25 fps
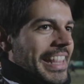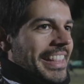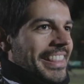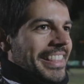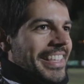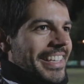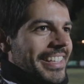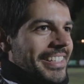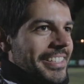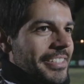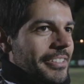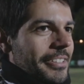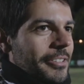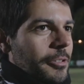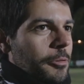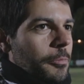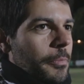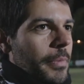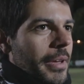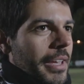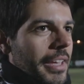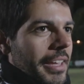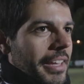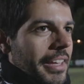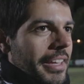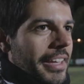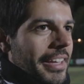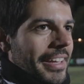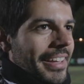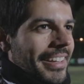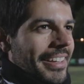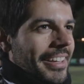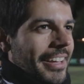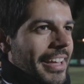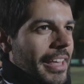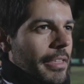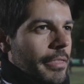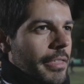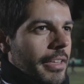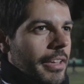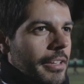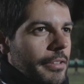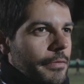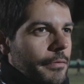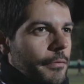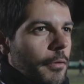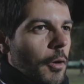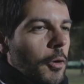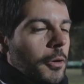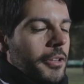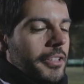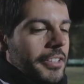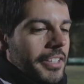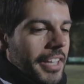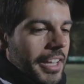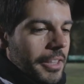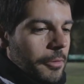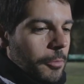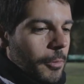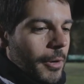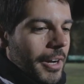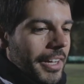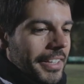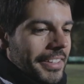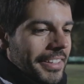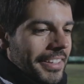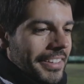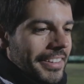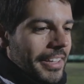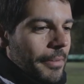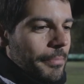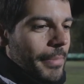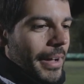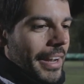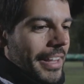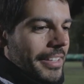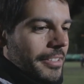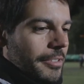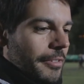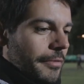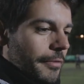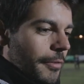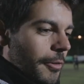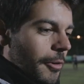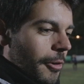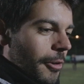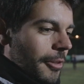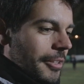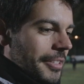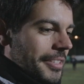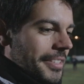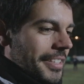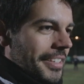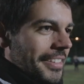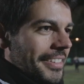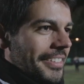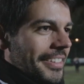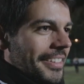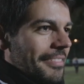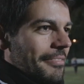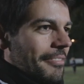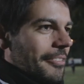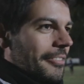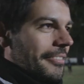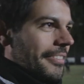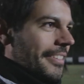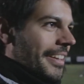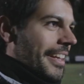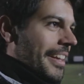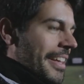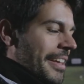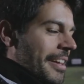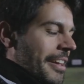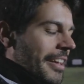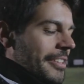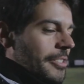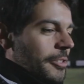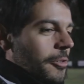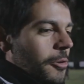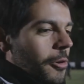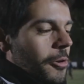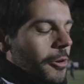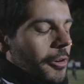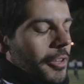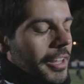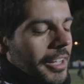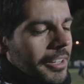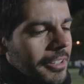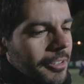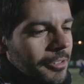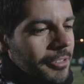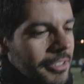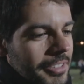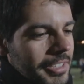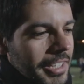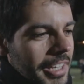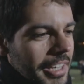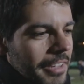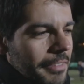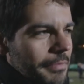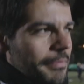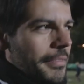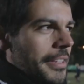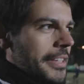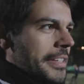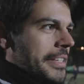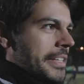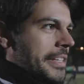this to be, I think it's 48-1, the balance of goals scored and conceded.